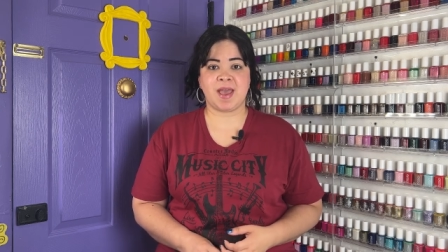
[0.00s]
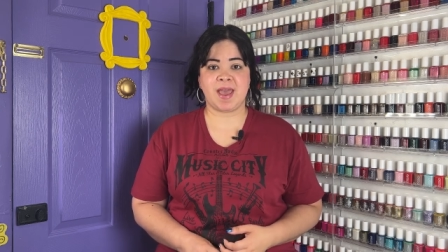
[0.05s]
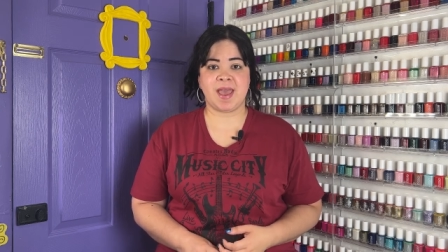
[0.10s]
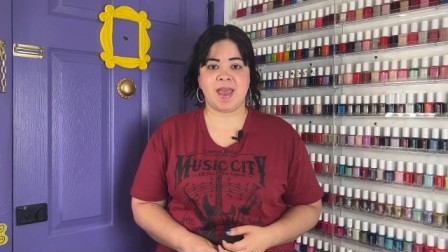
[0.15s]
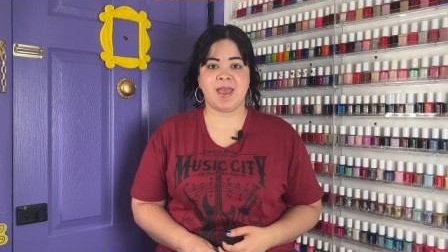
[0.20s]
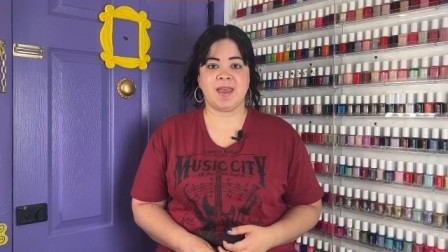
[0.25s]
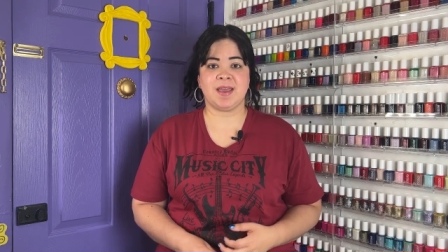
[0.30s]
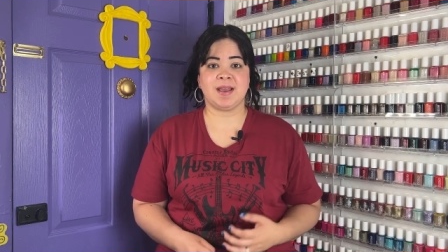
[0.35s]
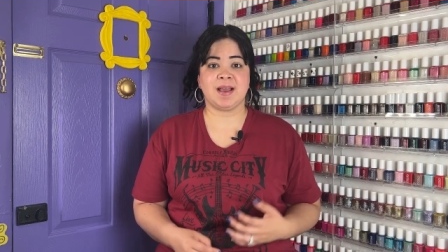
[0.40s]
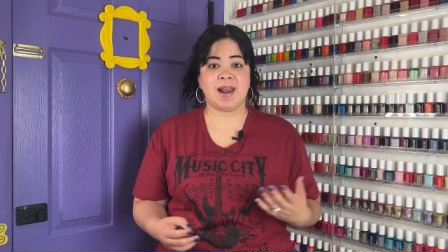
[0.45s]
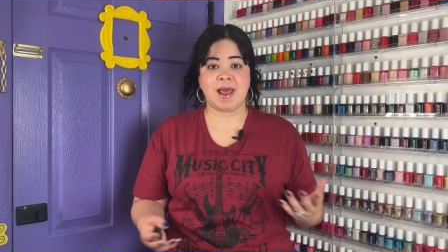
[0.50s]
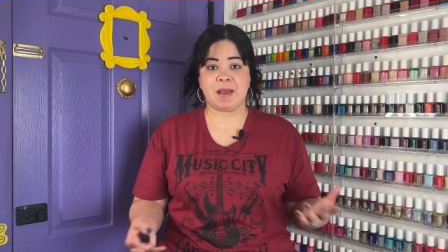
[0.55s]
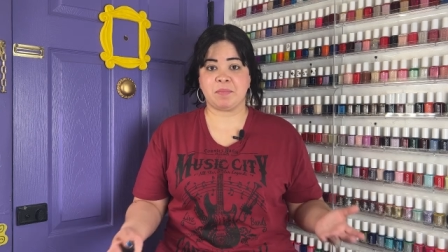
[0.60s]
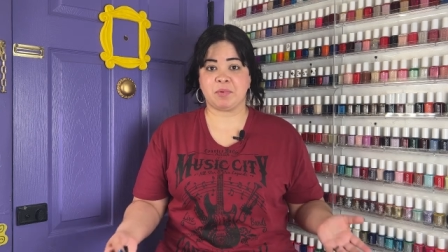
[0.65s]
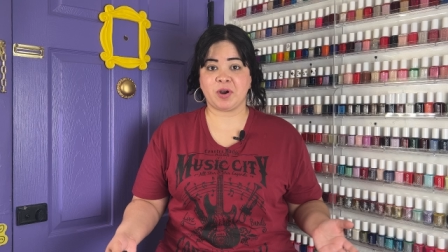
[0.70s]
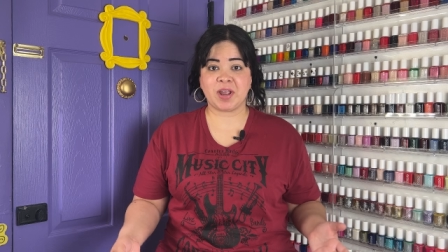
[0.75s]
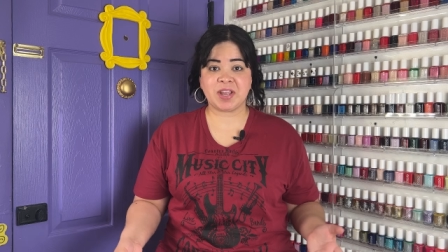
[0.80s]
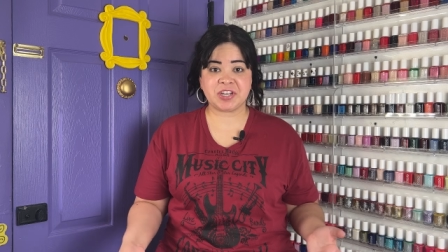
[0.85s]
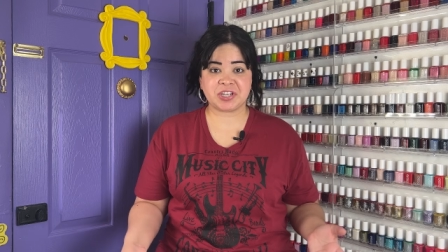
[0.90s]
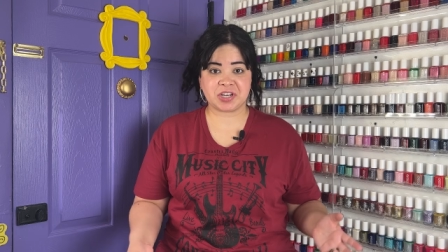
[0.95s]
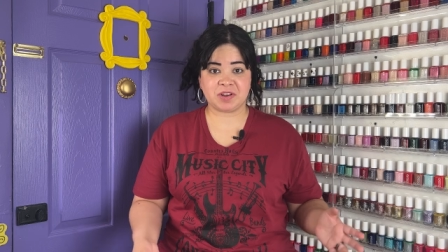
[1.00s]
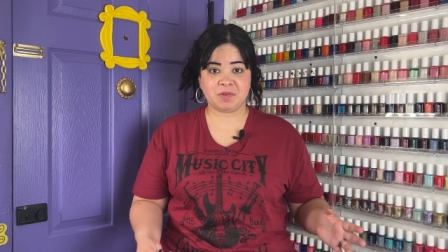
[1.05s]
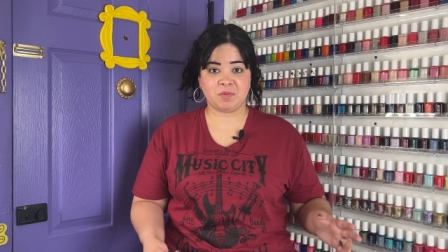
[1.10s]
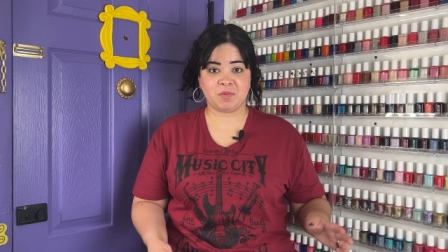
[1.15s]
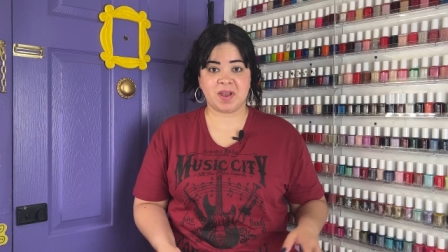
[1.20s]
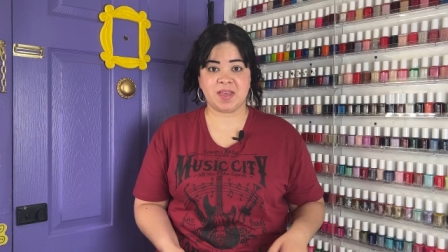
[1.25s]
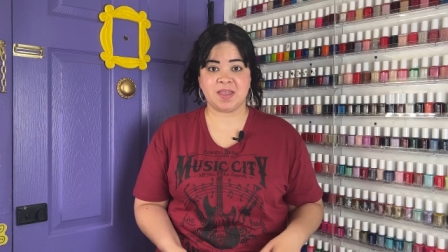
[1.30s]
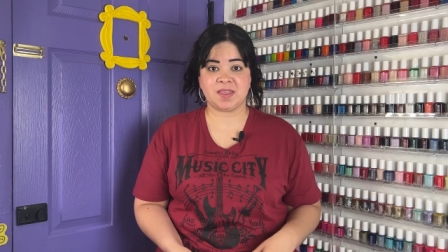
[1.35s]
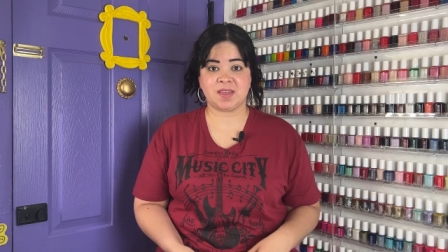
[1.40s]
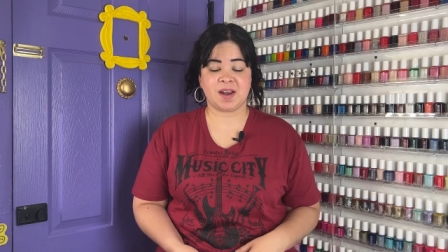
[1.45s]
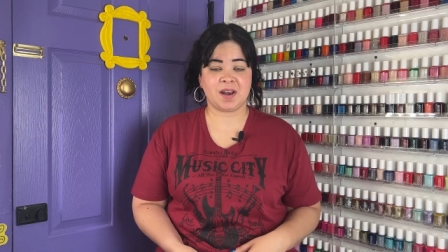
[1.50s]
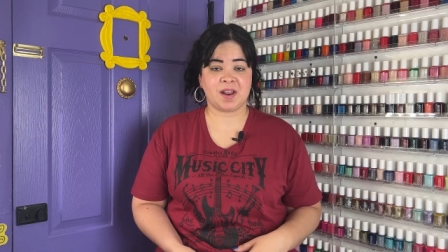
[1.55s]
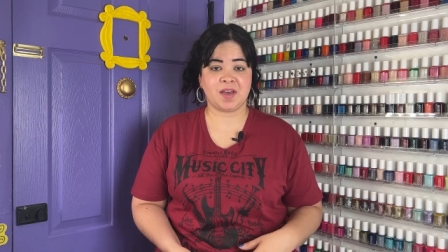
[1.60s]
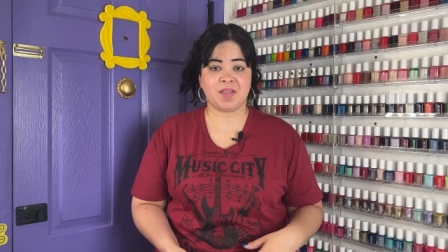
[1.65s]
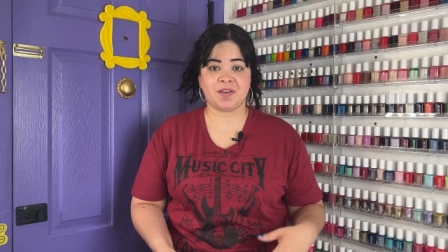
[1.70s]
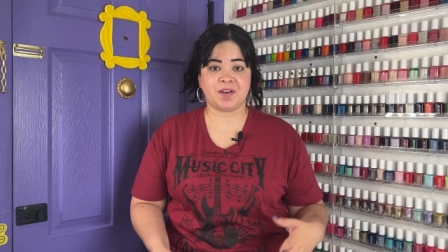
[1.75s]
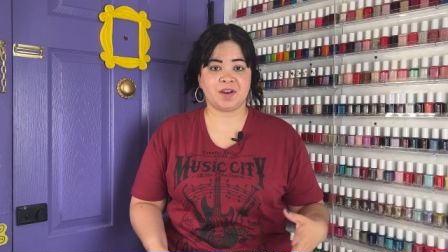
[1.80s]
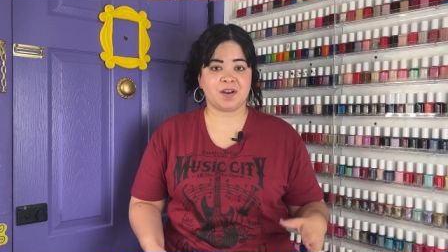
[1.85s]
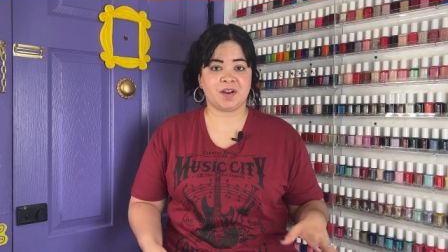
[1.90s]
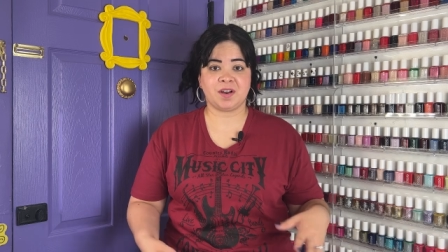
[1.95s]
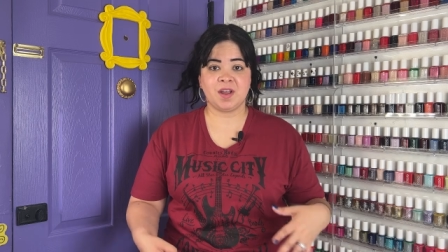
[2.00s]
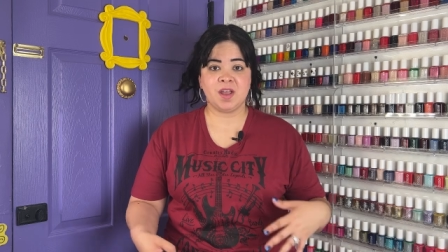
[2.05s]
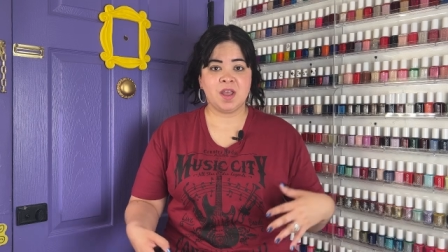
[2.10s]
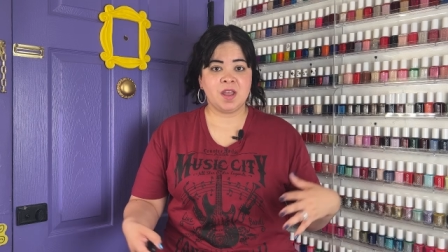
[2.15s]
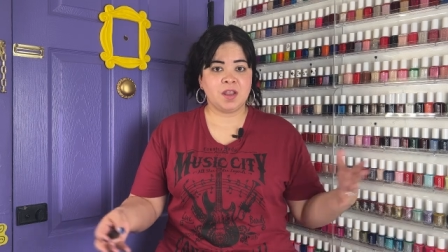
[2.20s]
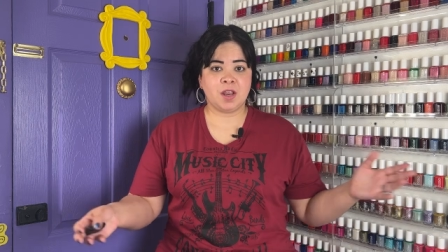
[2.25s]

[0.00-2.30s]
a collaboration with another,